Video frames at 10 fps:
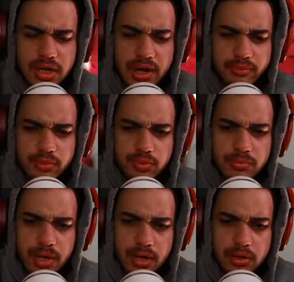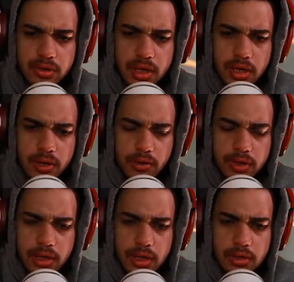John with the rebound. Okay,
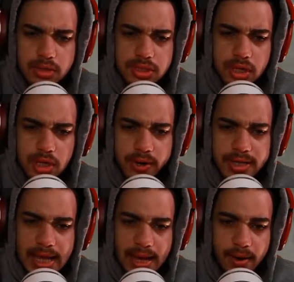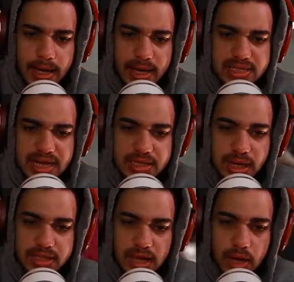okay. So, I saw, I saw,
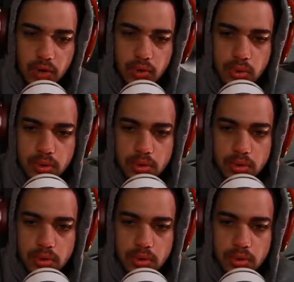I saw.